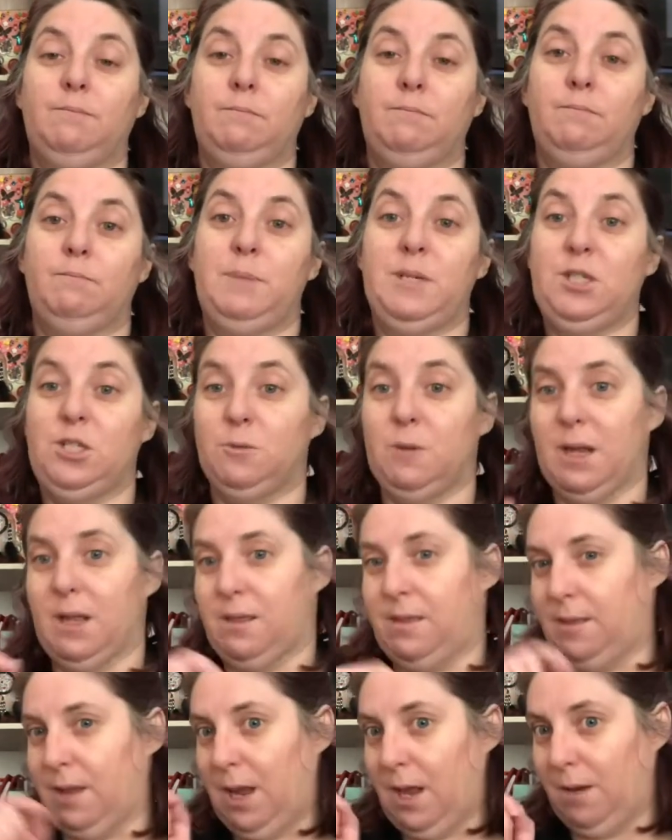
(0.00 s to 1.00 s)
be doing
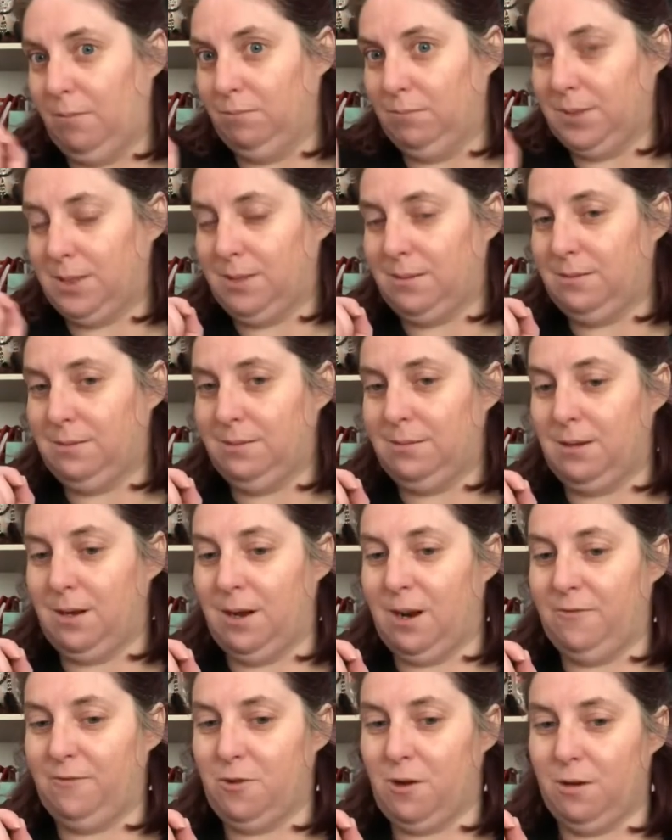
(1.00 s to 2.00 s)
themed, and
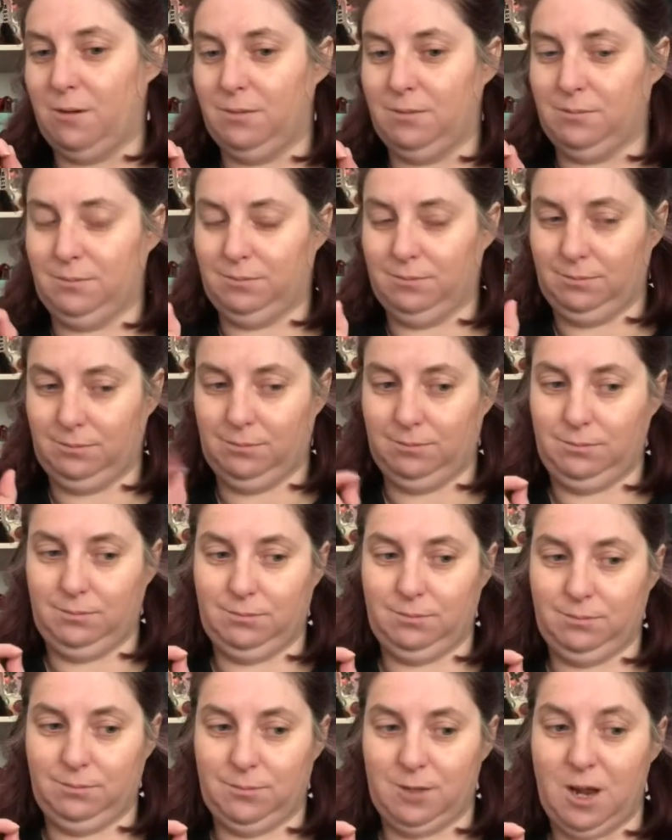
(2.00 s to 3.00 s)

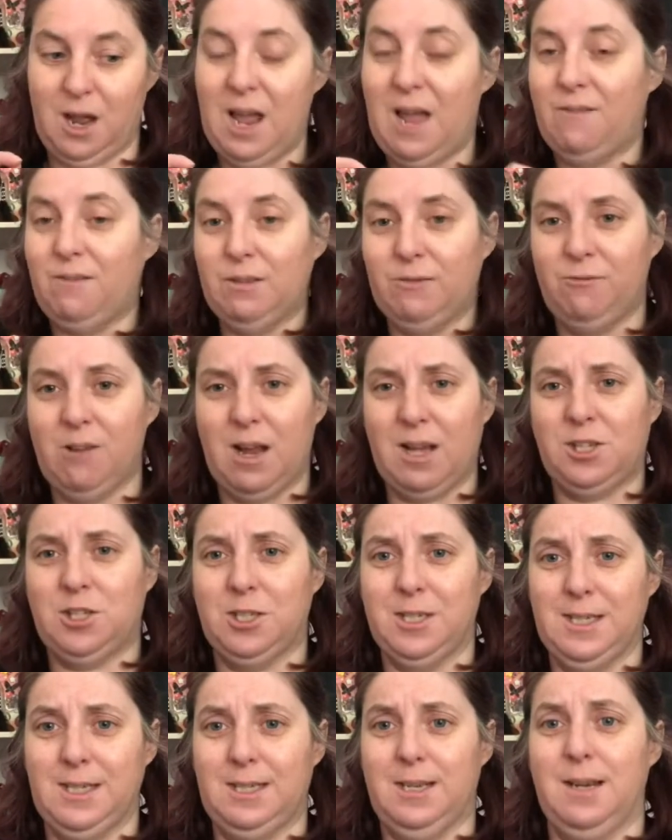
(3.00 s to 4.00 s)
I haven't
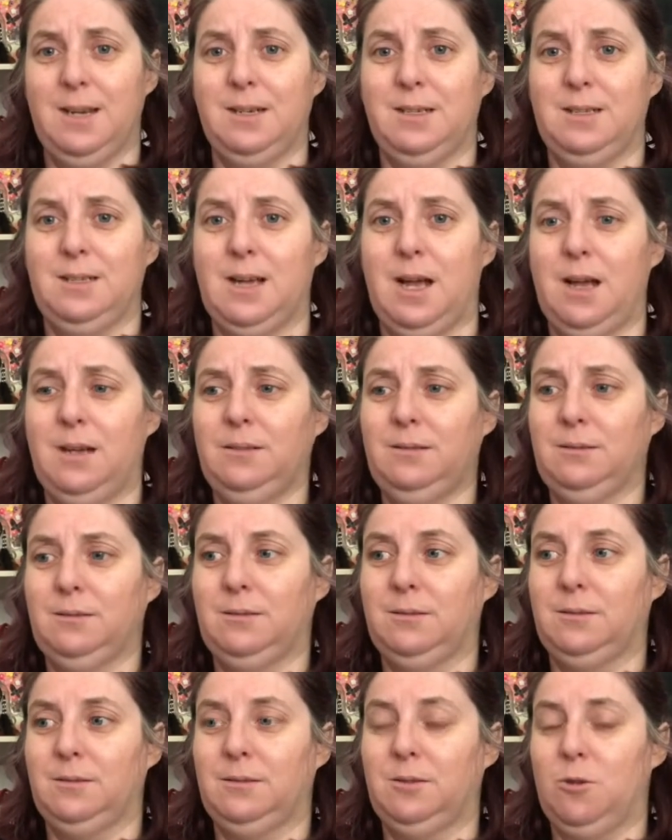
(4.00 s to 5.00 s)
actually seen it done,
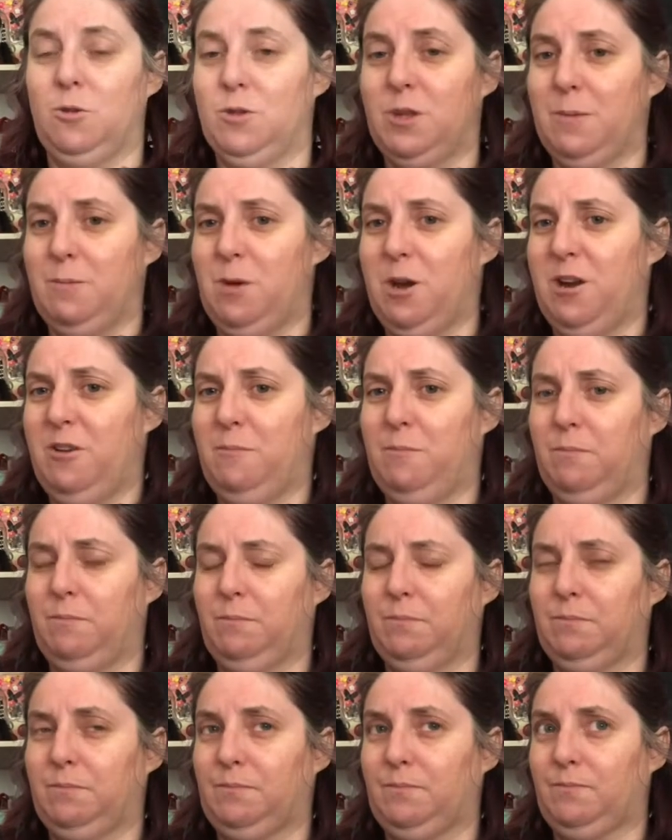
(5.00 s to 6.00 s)
or there might
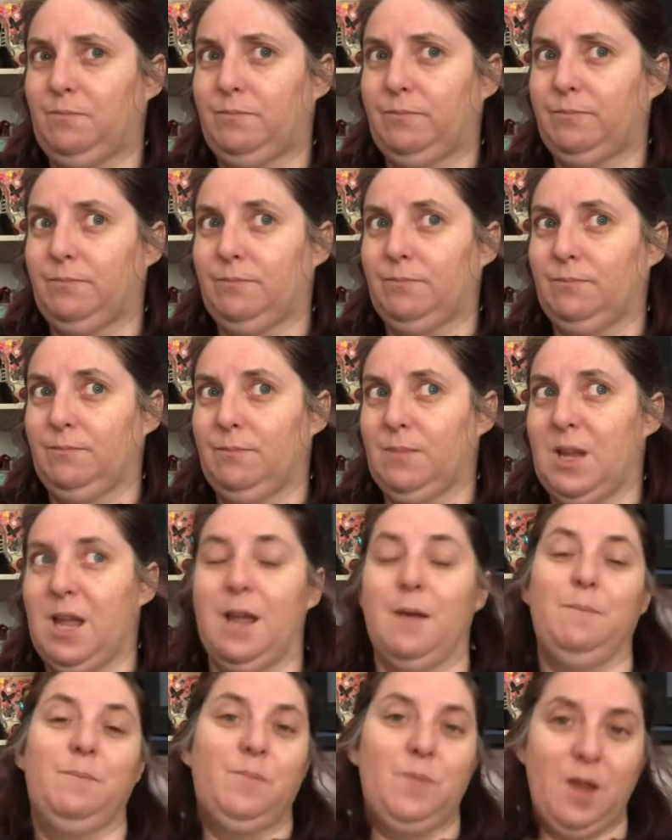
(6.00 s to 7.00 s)
have, yeah,
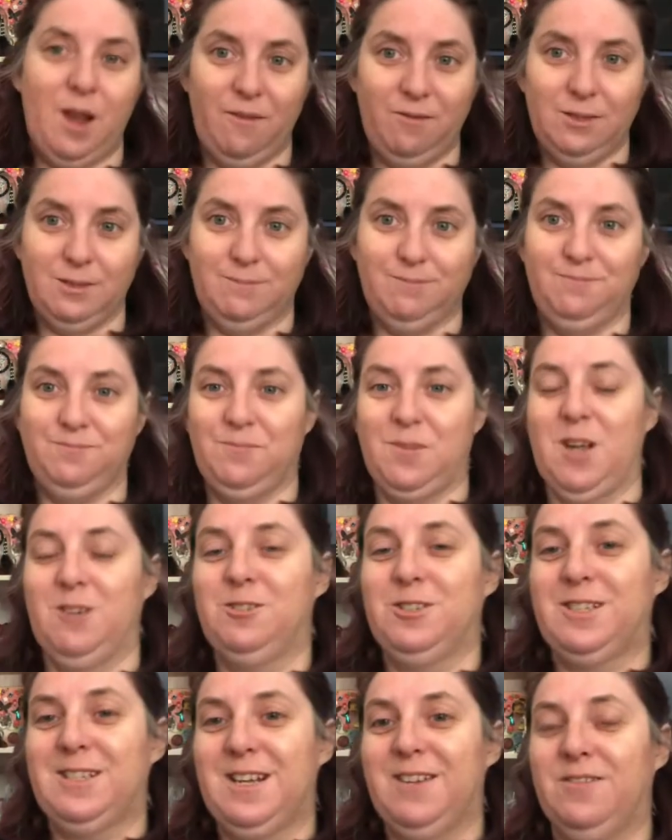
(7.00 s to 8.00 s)
I haven't, I'll
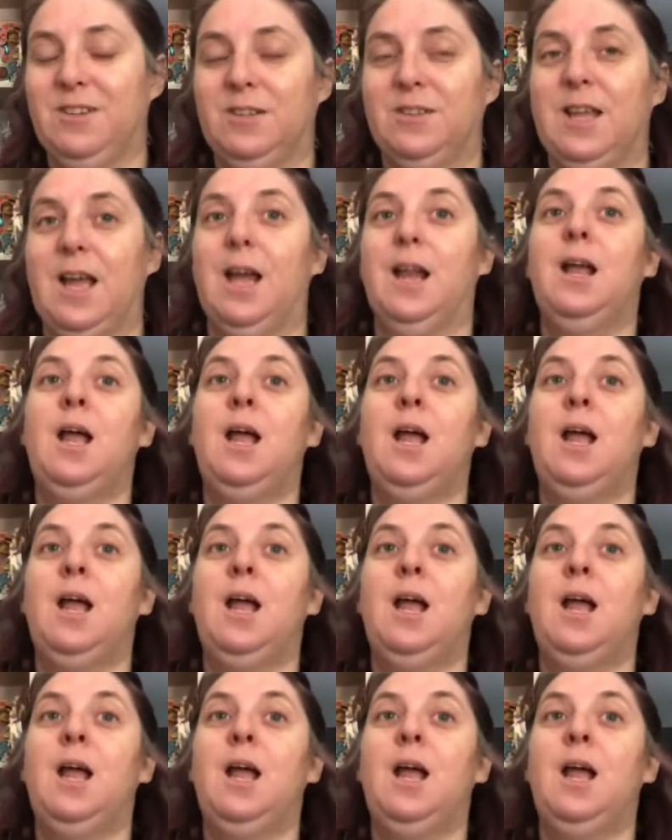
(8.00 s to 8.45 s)
just leave it at that.